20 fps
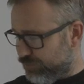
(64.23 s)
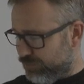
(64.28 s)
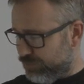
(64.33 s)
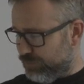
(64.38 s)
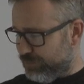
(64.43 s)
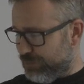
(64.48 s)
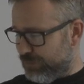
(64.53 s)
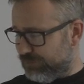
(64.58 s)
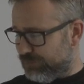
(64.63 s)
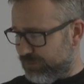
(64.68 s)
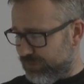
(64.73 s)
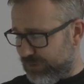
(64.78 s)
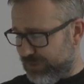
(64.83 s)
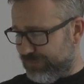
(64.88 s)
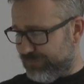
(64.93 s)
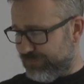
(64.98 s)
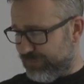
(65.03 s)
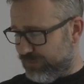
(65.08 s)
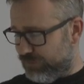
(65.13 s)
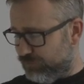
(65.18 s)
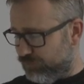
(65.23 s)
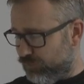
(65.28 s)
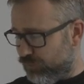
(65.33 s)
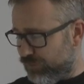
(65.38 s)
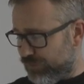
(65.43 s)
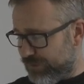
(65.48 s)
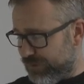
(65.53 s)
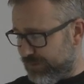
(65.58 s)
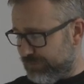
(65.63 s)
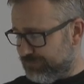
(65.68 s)
all about life on the
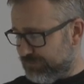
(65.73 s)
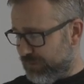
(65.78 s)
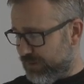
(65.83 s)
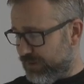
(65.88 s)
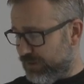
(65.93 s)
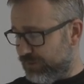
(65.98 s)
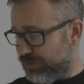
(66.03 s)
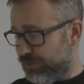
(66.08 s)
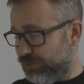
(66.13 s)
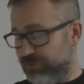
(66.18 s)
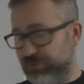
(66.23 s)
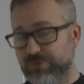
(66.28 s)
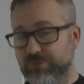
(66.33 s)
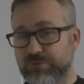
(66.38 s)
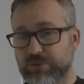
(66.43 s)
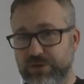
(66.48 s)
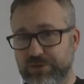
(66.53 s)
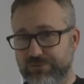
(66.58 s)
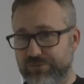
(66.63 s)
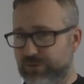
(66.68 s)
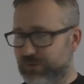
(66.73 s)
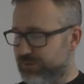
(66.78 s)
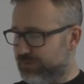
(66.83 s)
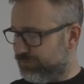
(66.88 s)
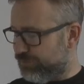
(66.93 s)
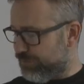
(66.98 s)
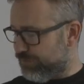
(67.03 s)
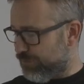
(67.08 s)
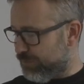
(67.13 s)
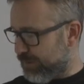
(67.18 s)
water and those who lived on the
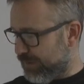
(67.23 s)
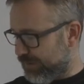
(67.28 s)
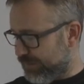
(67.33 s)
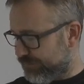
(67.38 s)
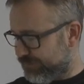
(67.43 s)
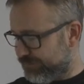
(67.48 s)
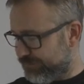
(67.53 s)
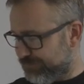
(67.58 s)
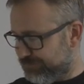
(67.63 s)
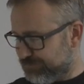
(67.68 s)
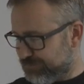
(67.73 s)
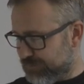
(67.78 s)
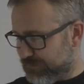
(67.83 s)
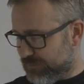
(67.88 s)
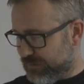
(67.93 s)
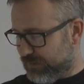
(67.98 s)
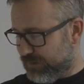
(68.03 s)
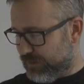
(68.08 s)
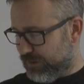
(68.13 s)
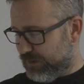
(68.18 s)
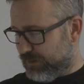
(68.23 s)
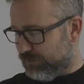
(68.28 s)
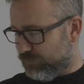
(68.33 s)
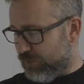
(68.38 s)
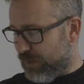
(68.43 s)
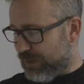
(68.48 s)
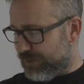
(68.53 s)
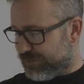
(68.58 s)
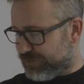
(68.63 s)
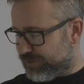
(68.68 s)
riverbanks.
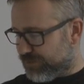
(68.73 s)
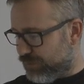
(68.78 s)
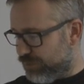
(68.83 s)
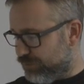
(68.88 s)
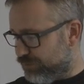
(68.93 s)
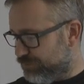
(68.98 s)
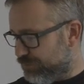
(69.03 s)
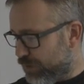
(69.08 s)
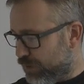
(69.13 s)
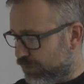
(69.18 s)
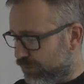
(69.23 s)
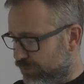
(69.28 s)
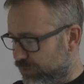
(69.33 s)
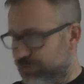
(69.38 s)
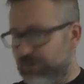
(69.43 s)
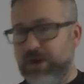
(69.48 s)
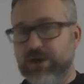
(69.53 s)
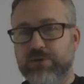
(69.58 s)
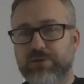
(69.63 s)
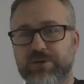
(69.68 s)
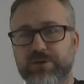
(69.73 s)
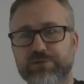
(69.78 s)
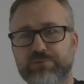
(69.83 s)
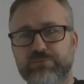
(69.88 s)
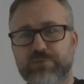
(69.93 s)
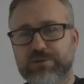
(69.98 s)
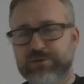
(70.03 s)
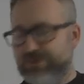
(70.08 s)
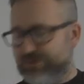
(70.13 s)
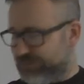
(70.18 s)
Rat showed Mole around his
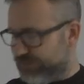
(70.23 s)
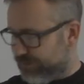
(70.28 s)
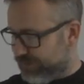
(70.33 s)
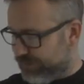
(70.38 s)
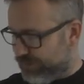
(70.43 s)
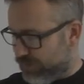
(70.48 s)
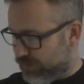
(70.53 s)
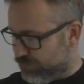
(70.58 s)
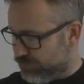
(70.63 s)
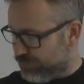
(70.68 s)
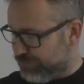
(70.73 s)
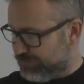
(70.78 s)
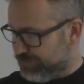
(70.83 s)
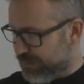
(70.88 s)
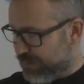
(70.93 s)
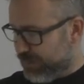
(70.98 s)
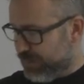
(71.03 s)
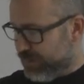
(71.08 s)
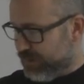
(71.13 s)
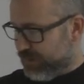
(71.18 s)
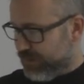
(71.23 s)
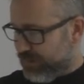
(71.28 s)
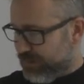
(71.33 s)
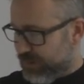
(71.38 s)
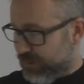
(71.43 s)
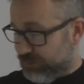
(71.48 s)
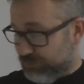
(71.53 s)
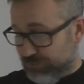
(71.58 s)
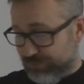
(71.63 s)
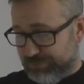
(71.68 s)
riverside home.
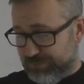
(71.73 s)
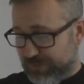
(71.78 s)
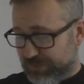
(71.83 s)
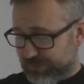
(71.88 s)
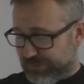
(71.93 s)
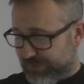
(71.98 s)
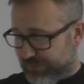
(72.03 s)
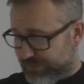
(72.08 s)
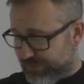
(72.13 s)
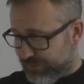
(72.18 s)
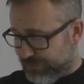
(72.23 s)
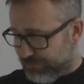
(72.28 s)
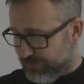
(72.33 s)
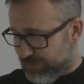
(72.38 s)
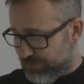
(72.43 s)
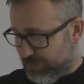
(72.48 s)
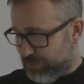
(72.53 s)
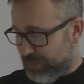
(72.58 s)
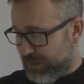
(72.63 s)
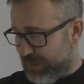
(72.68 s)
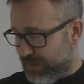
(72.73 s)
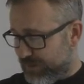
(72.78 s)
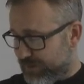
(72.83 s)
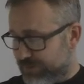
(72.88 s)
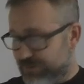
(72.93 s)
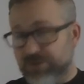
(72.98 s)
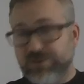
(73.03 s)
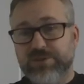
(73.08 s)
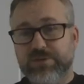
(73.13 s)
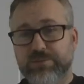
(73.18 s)
It was built into the riverbank,
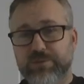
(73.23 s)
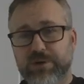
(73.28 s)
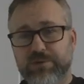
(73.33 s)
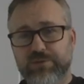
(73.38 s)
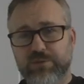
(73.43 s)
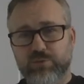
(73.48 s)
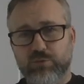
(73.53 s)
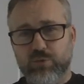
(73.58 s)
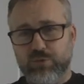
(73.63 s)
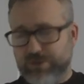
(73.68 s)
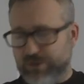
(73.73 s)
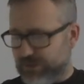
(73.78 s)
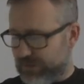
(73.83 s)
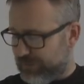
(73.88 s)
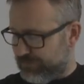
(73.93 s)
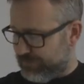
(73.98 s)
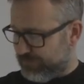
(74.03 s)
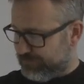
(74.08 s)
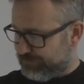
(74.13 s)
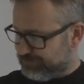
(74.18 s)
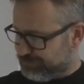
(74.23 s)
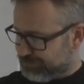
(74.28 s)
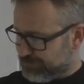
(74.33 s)
just above the water level.